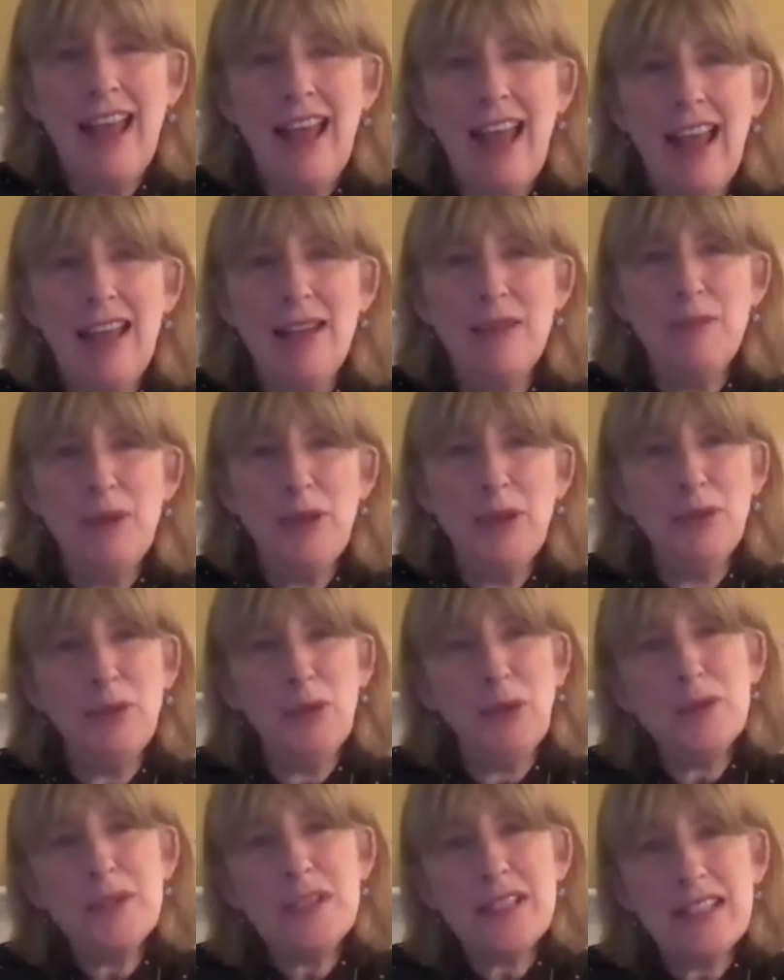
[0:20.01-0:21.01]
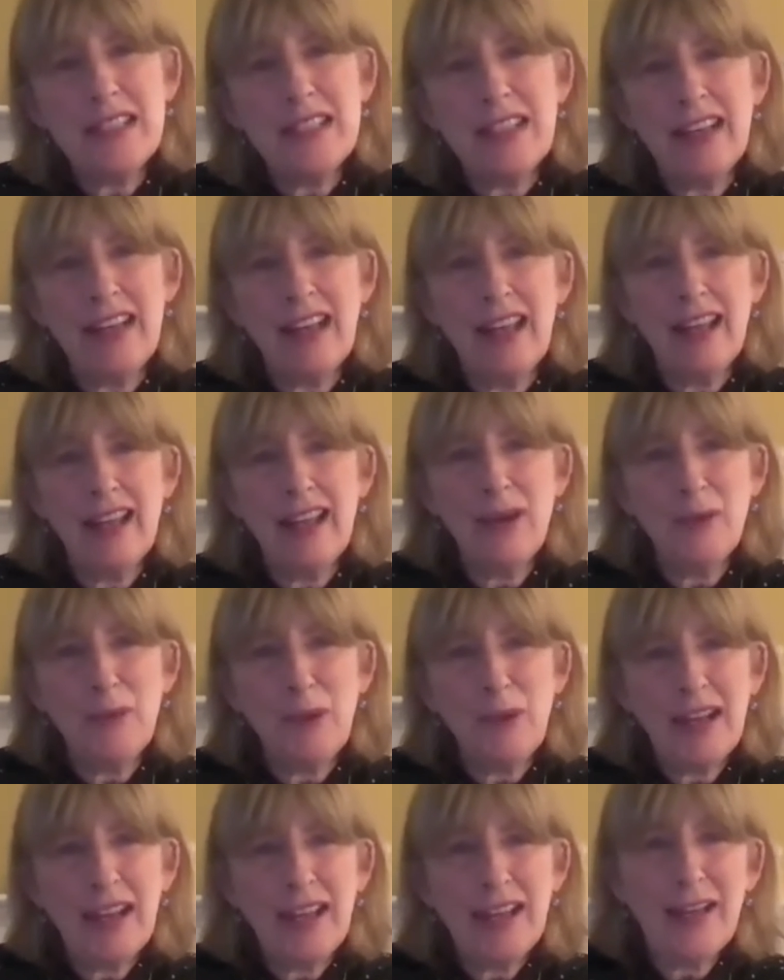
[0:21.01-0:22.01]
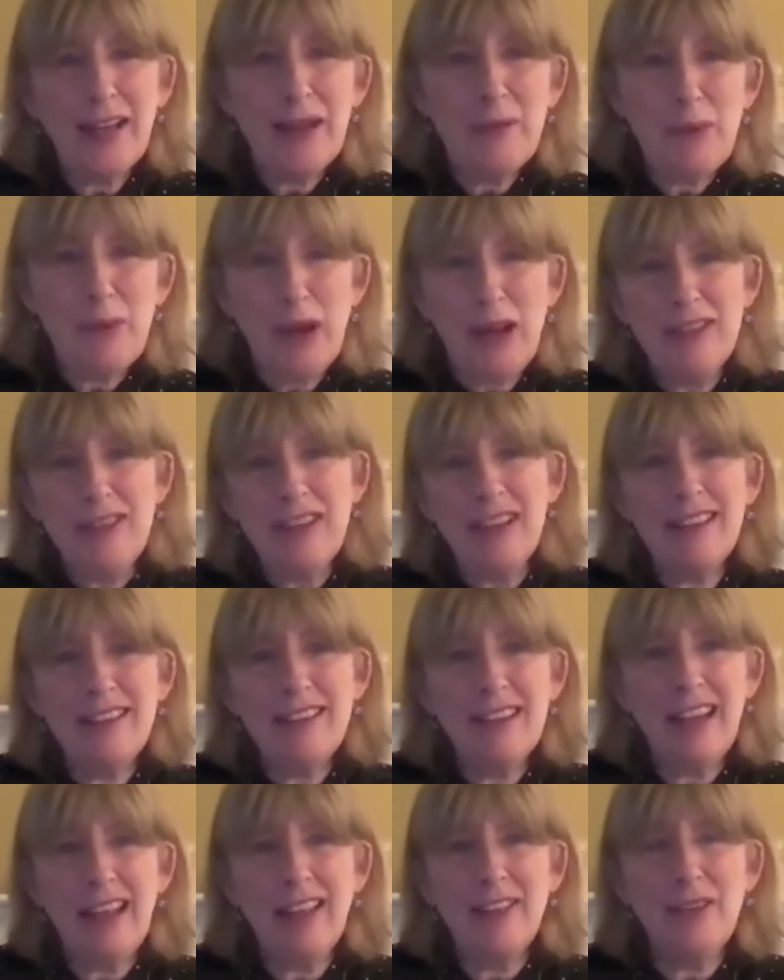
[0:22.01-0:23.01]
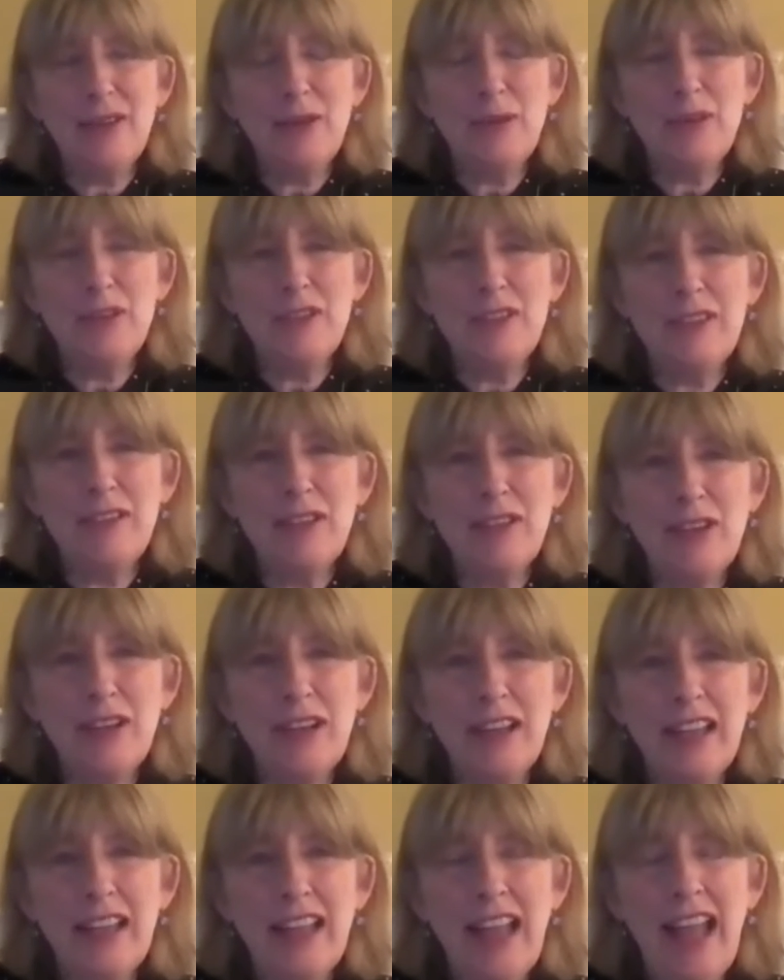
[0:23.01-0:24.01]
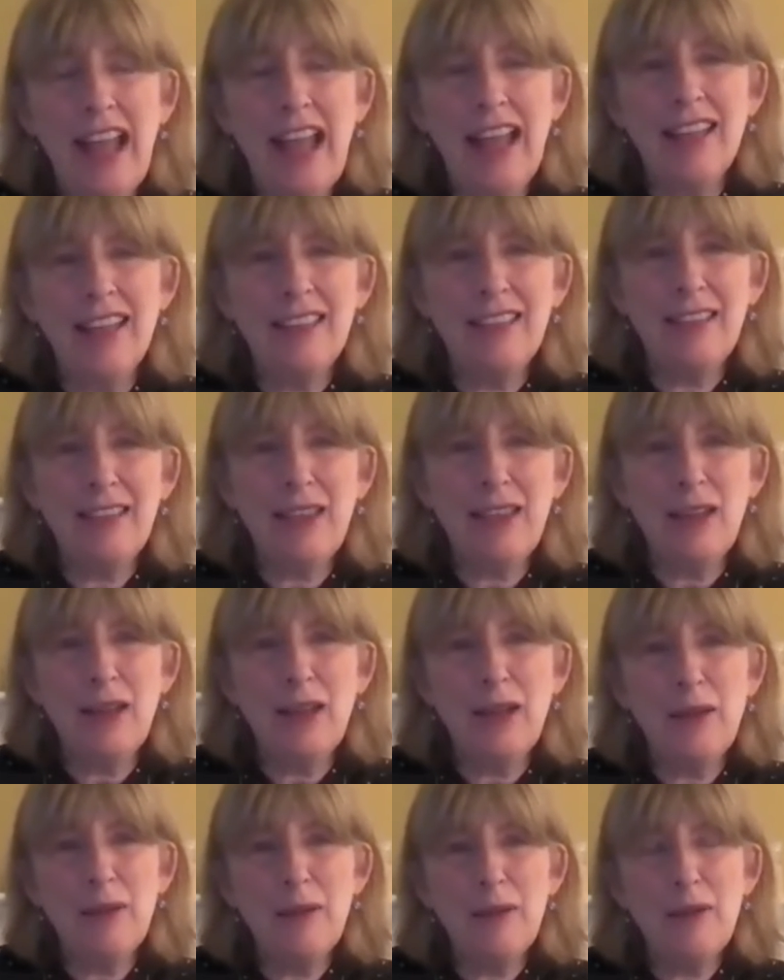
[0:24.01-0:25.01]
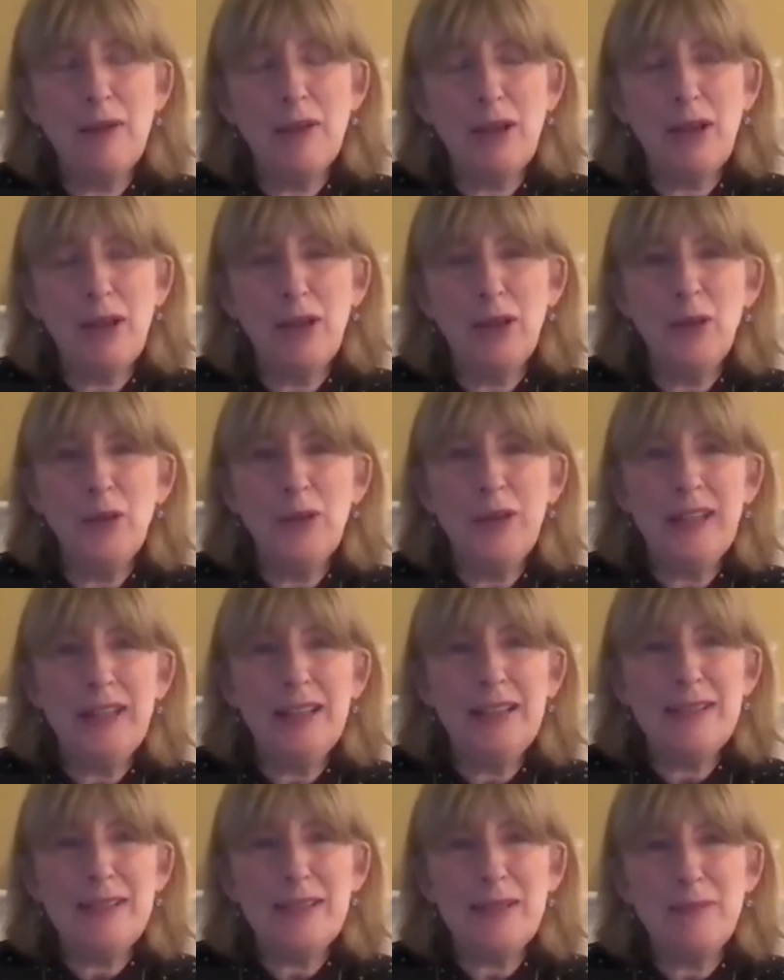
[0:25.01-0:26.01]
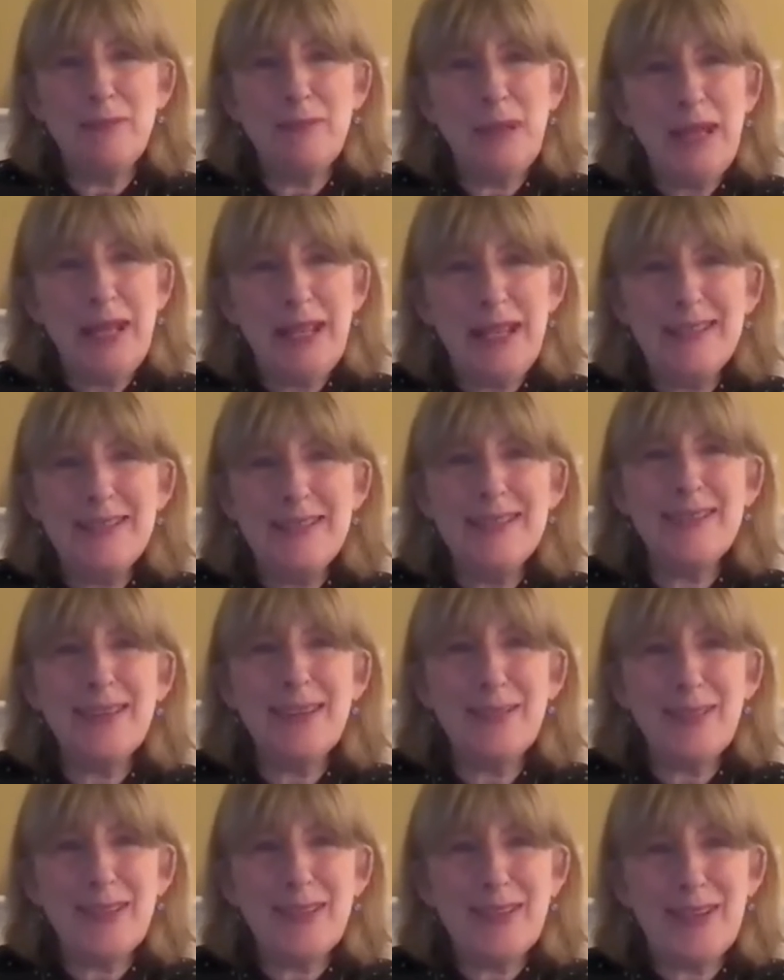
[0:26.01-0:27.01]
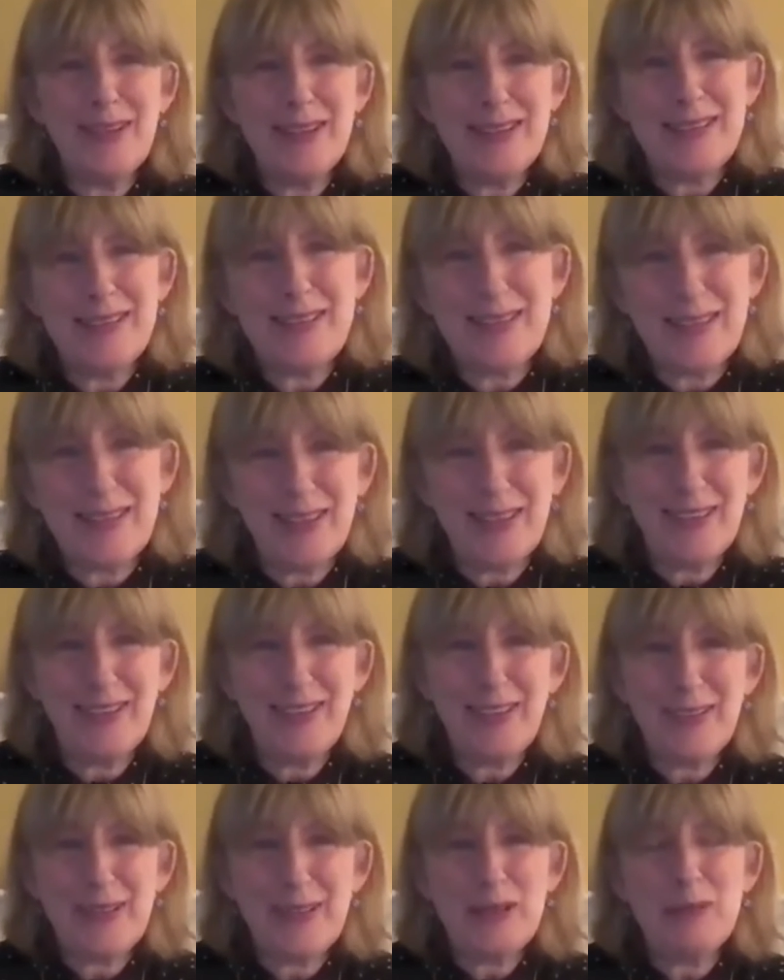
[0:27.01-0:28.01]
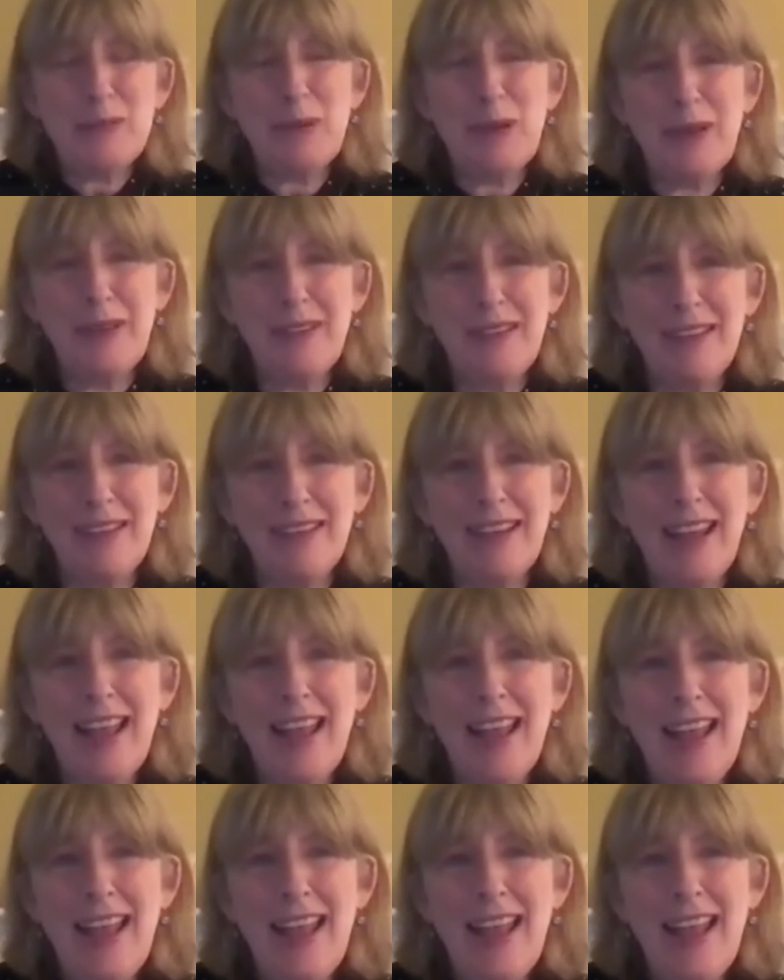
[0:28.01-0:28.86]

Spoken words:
And Bill Rolston and I are working on a project together which is looking at the colonialism piece of the transitional justice puzzle